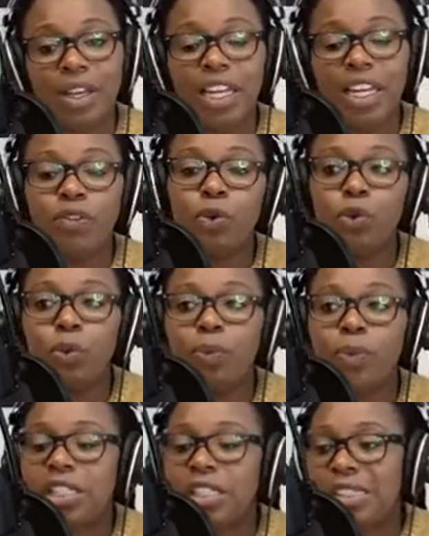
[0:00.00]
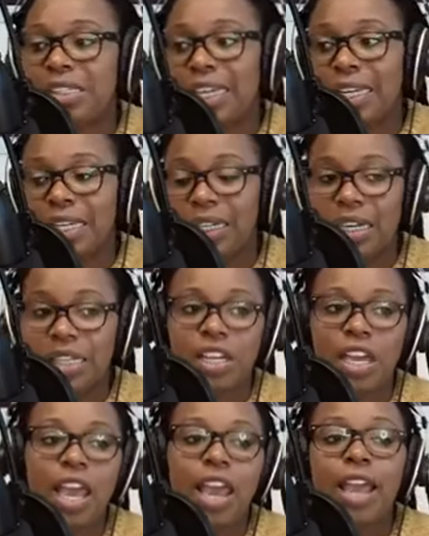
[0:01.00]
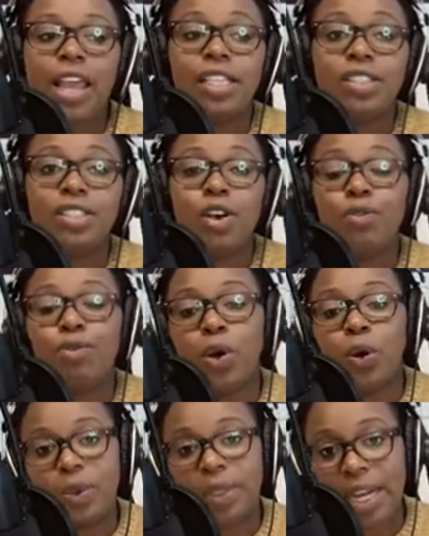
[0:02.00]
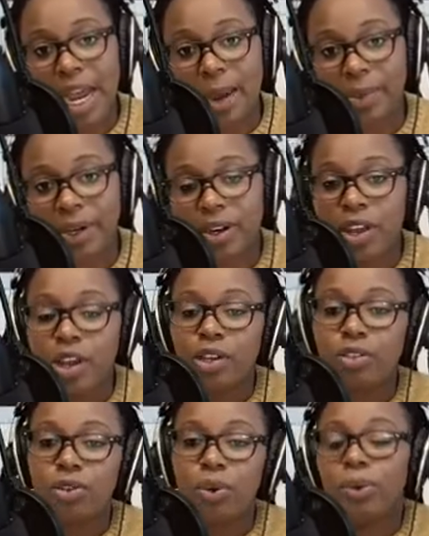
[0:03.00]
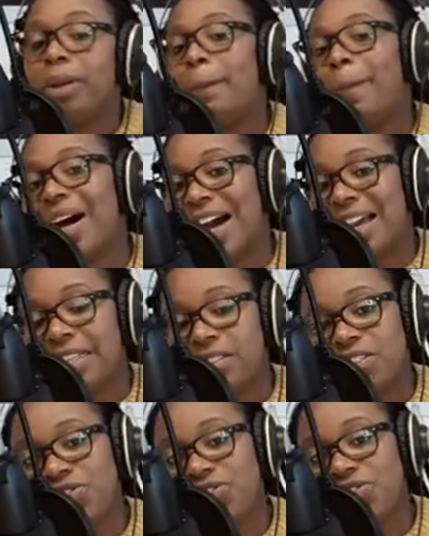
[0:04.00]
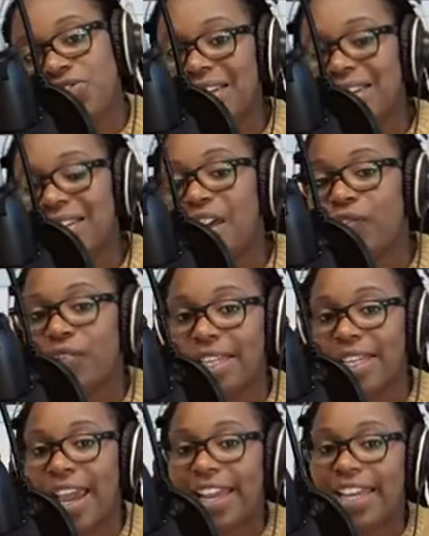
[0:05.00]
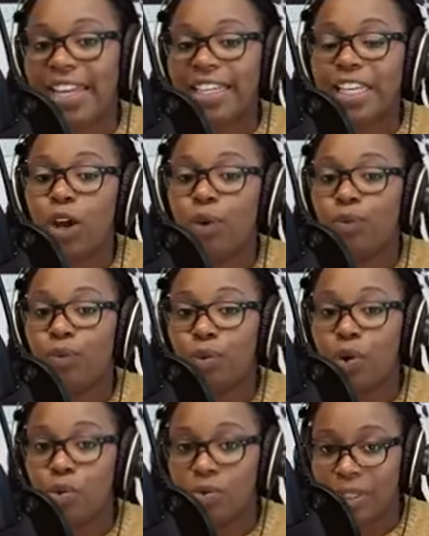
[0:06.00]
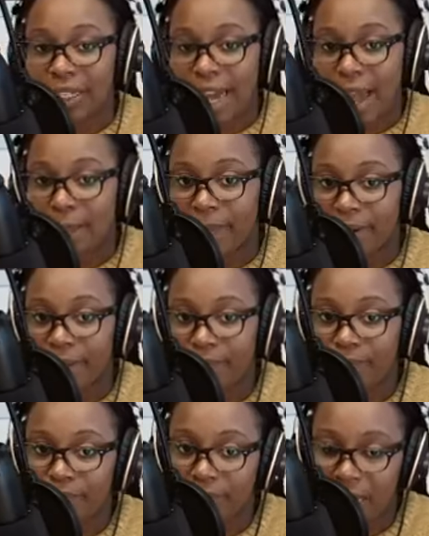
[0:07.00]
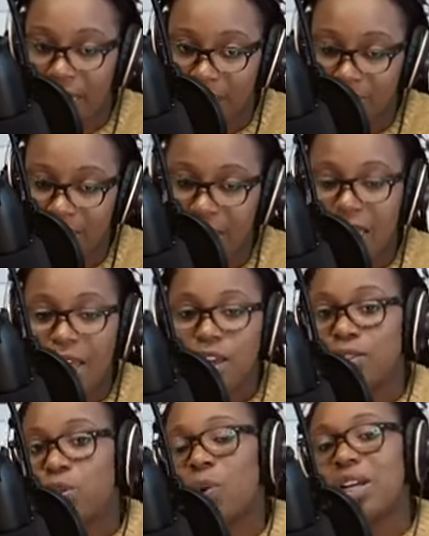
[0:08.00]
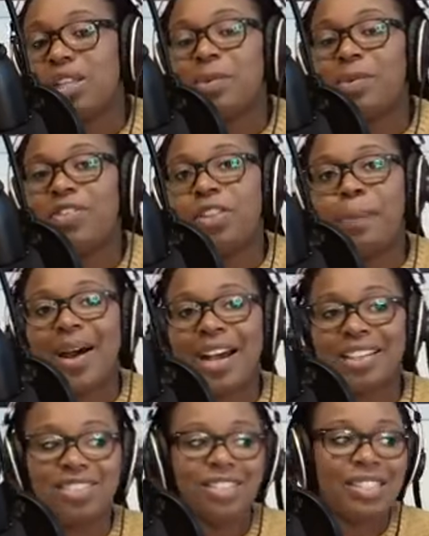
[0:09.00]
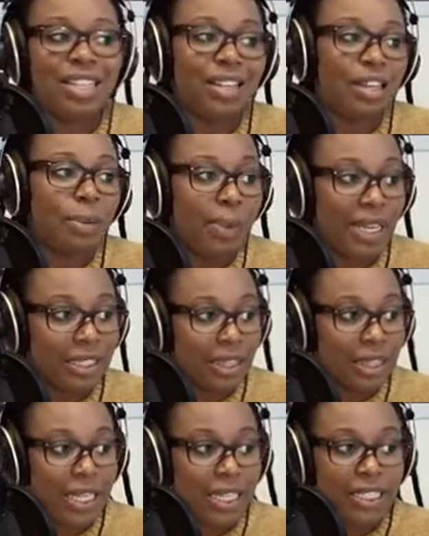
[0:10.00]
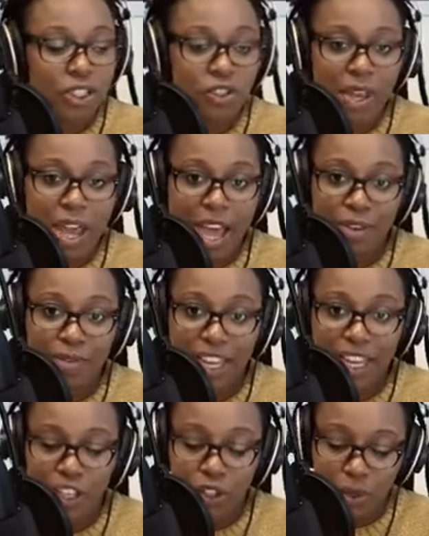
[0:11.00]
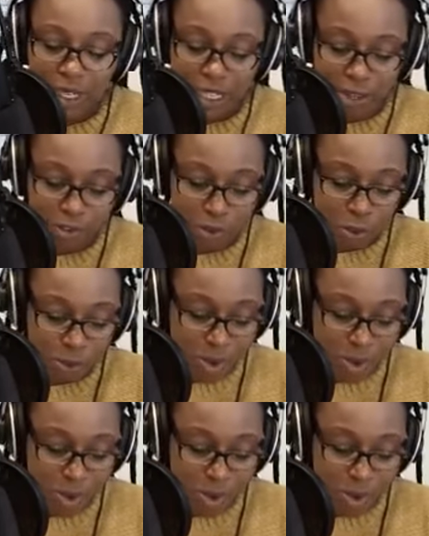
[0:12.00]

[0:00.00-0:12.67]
A living room, you say in Dutch, is woonkamer. So de basisdingen die jij in jouw woonkamer hebt. So what are some of the basisdingen, the basic things that you have in your living room?